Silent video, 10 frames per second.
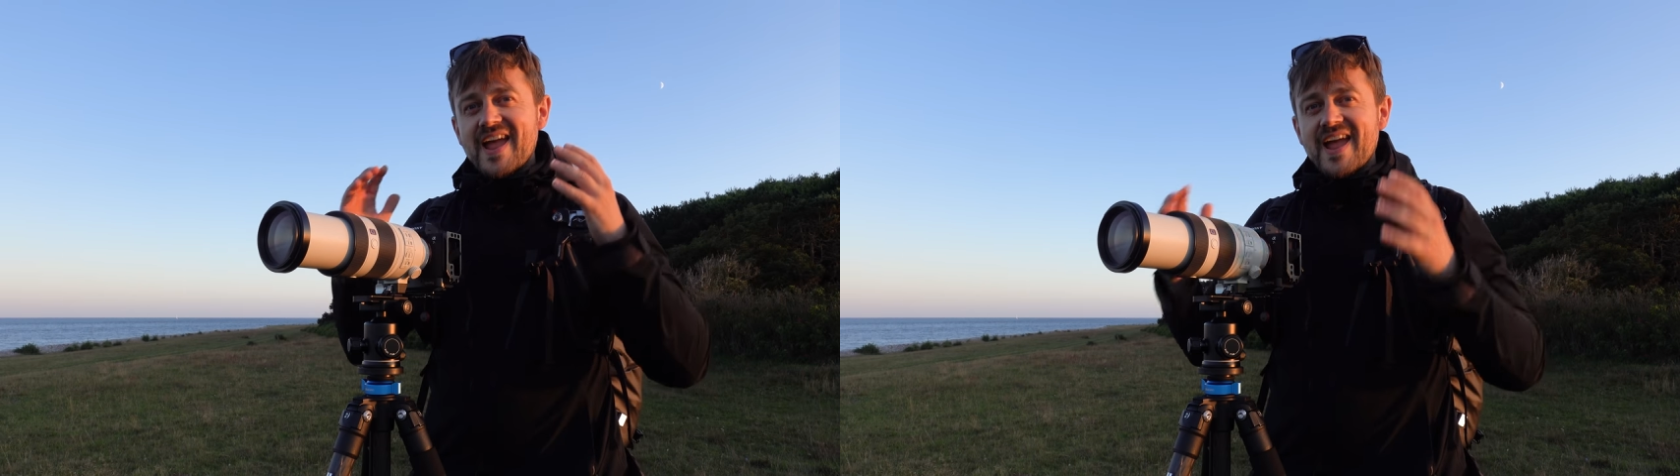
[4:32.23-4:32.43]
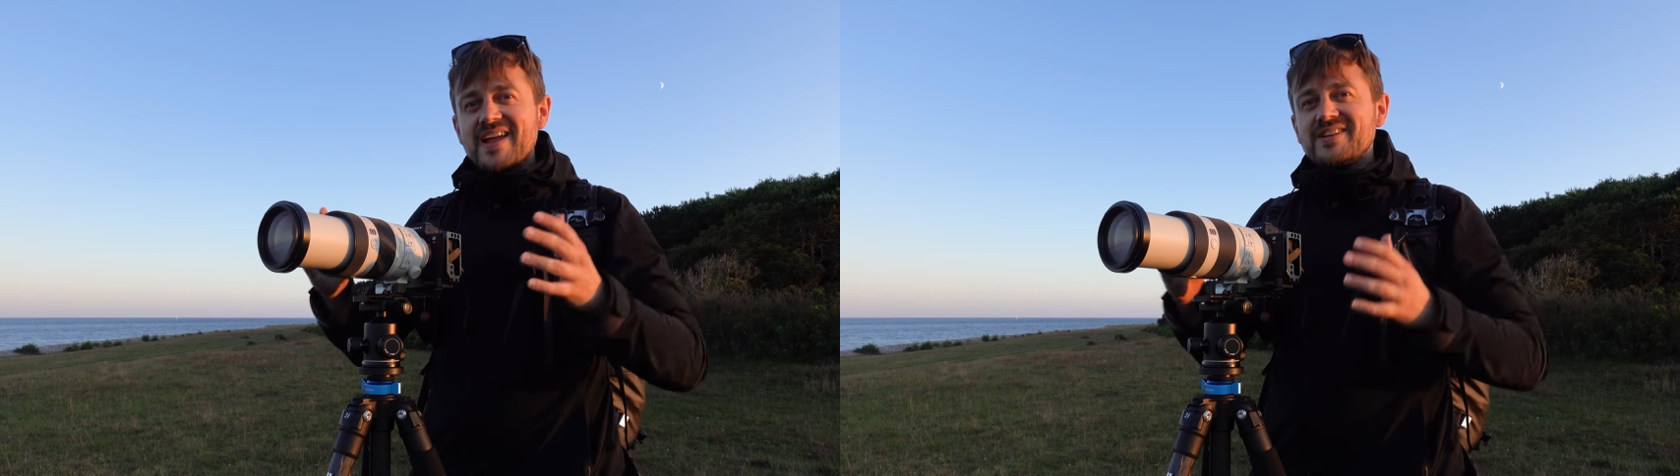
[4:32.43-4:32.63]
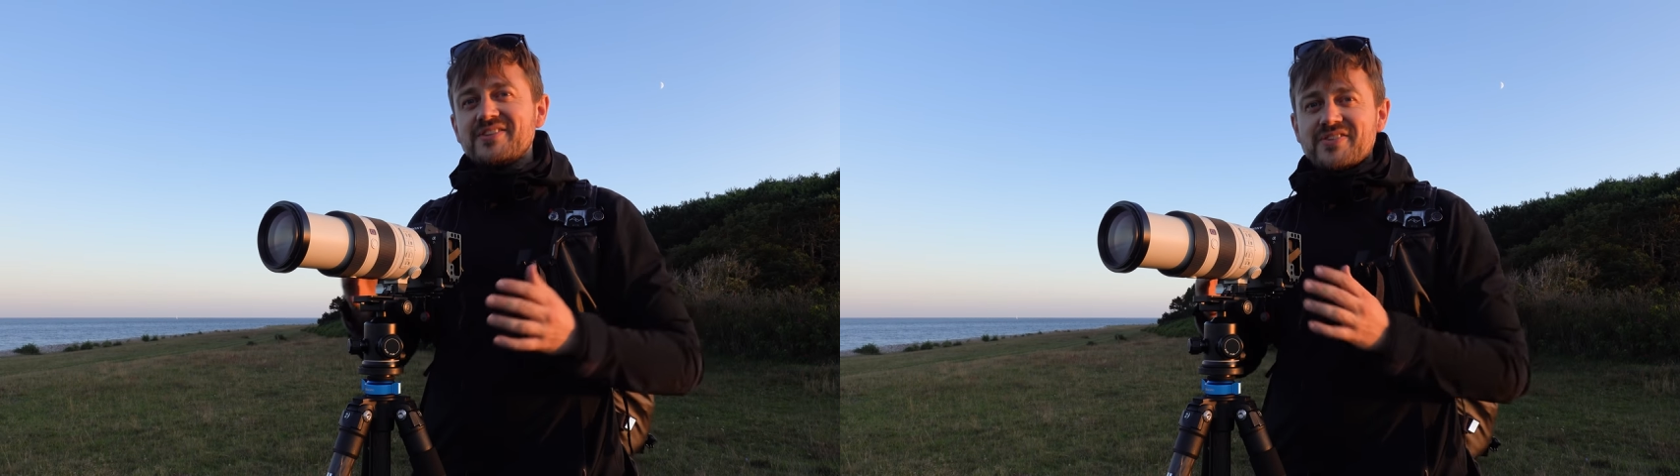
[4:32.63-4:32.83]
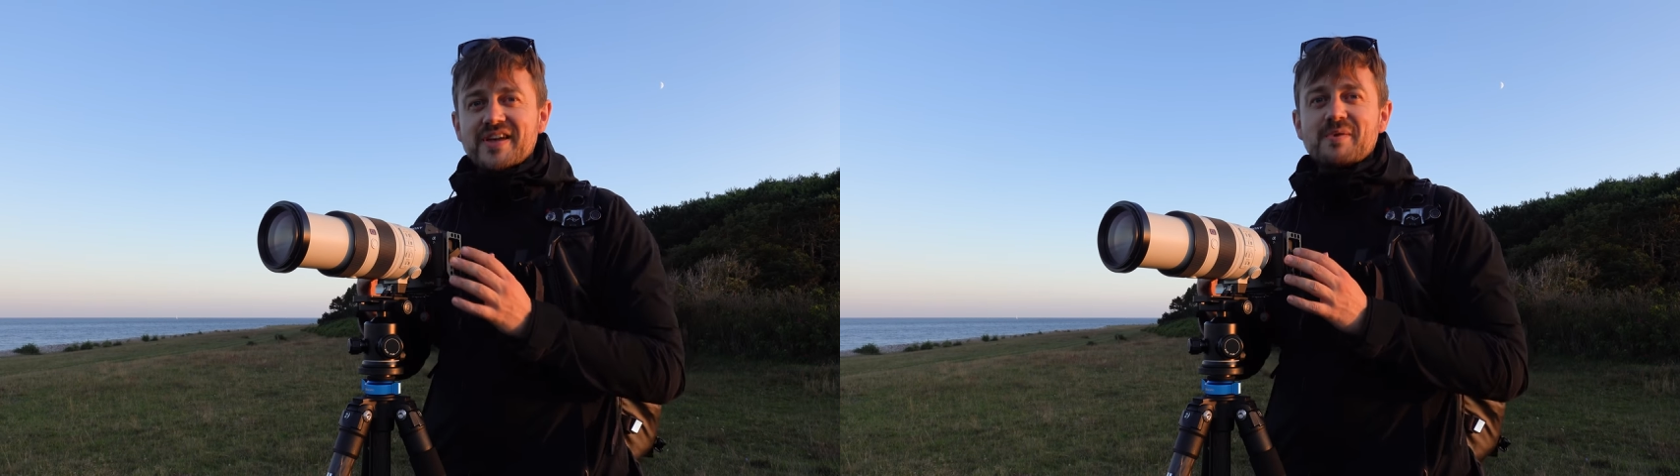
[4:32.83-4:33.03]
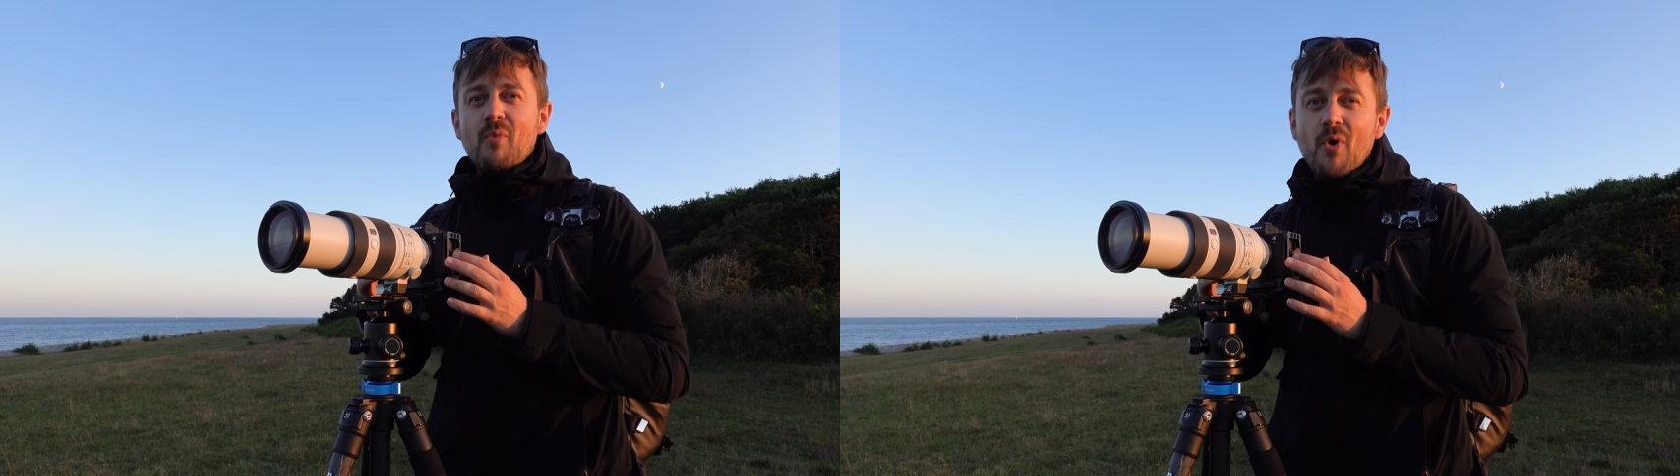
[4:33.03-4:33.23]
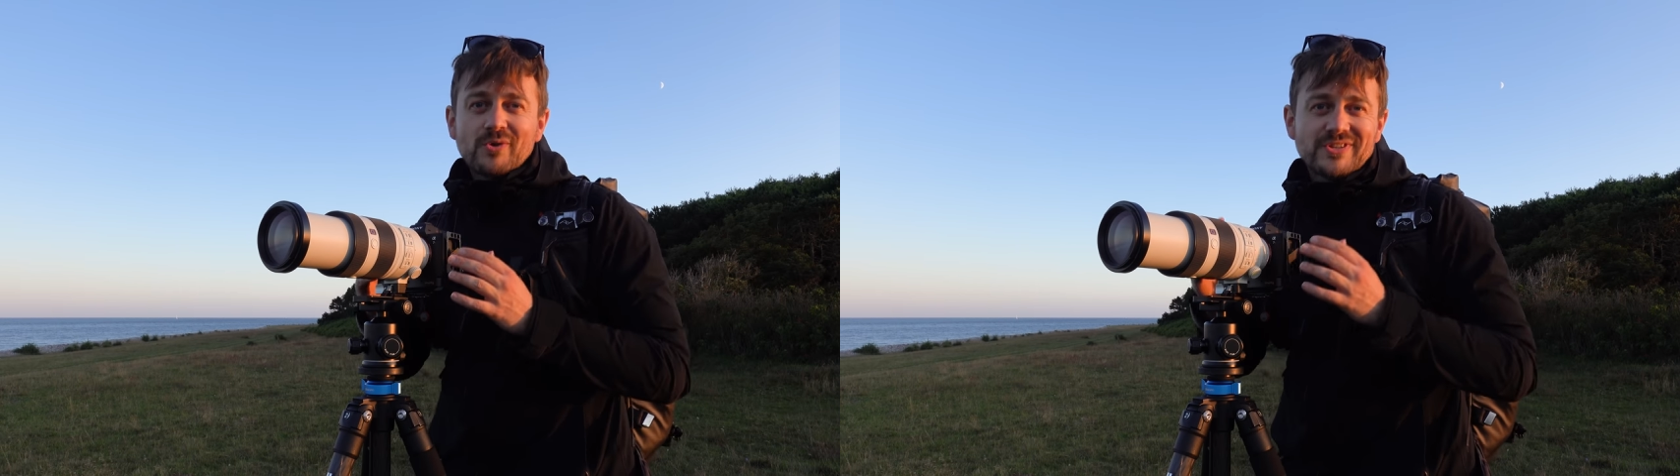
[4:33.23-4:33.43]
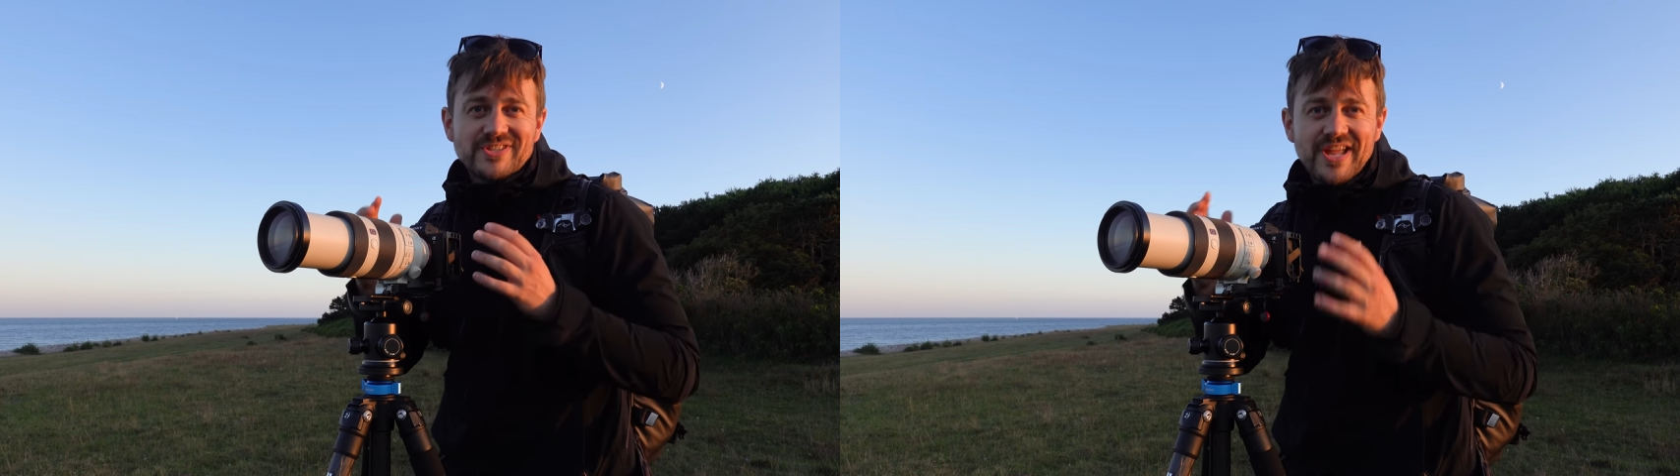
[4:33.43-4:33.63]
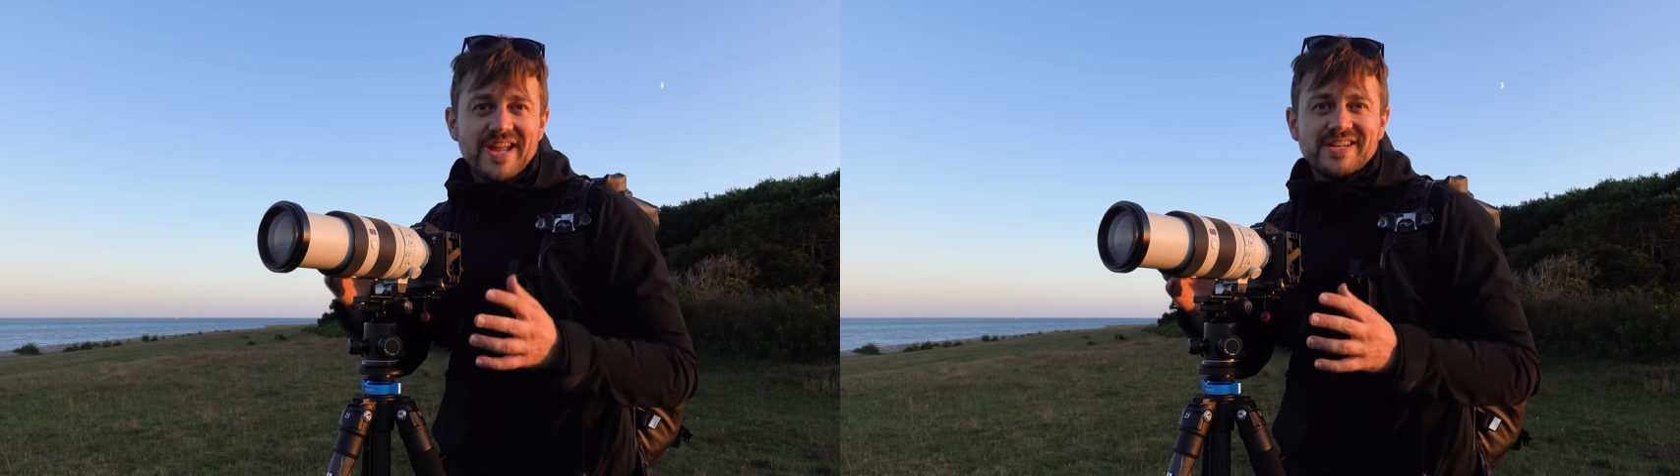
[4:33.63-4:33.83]
anything more
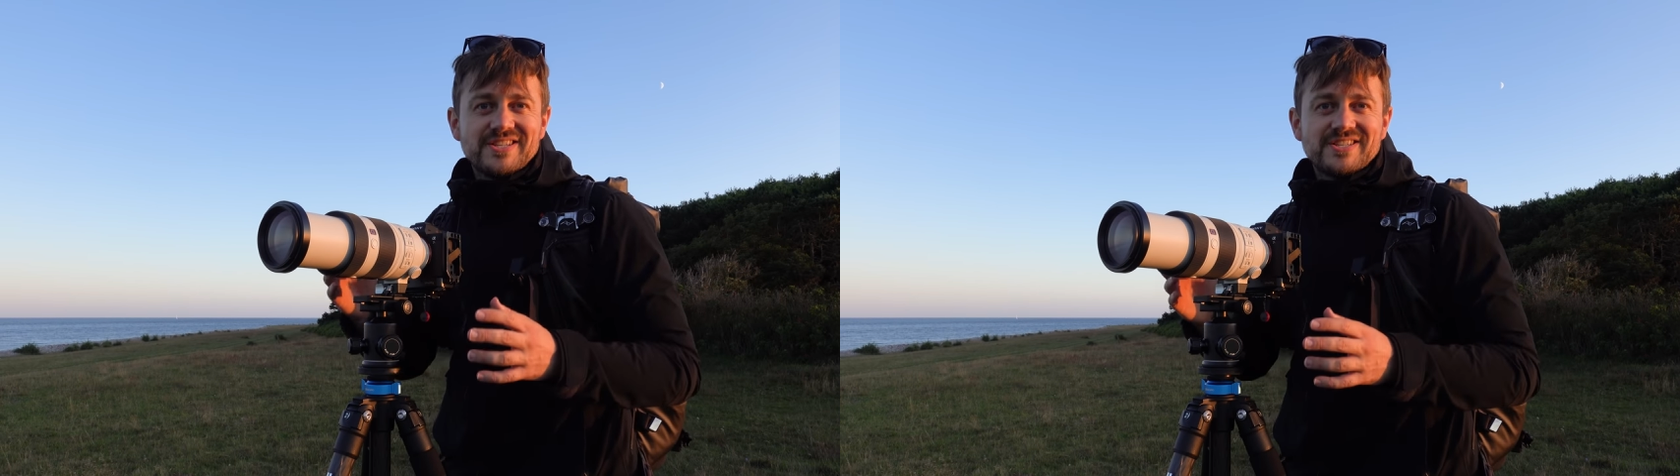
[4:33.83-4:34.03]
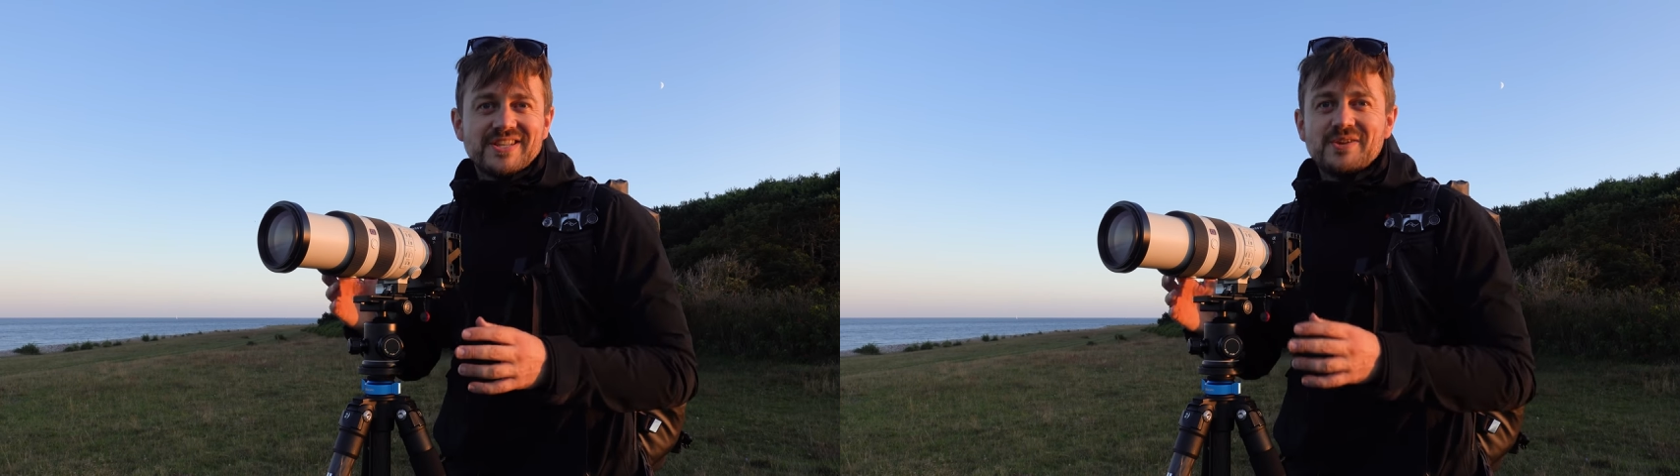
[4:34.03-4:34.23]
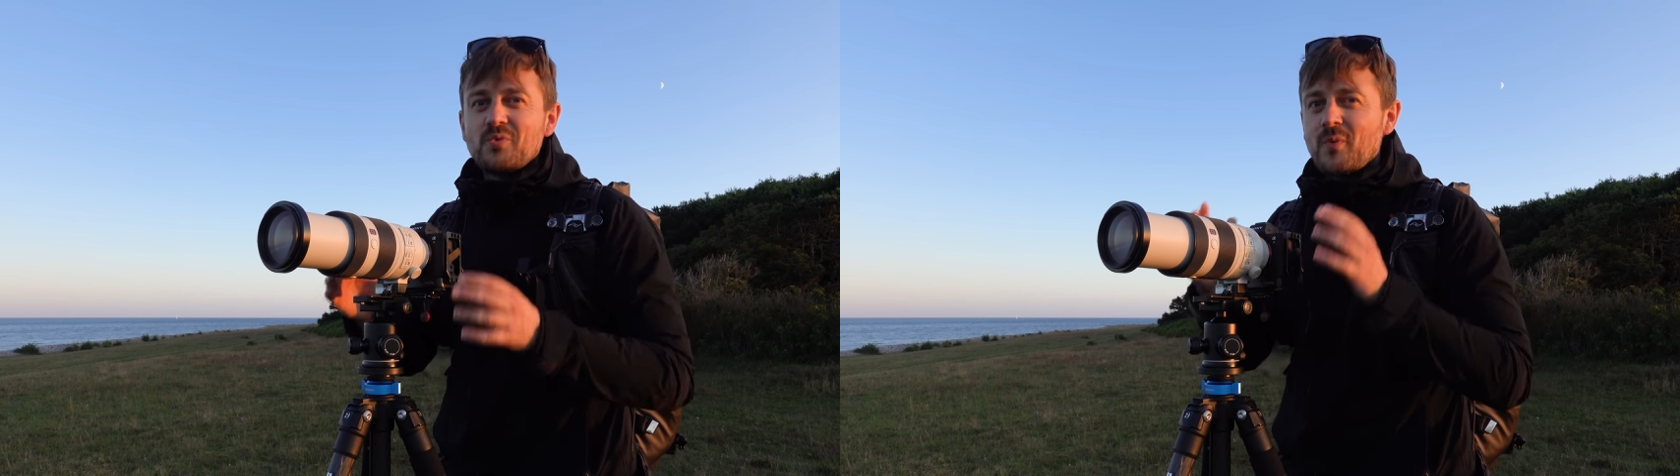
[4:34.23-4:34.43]
Danish than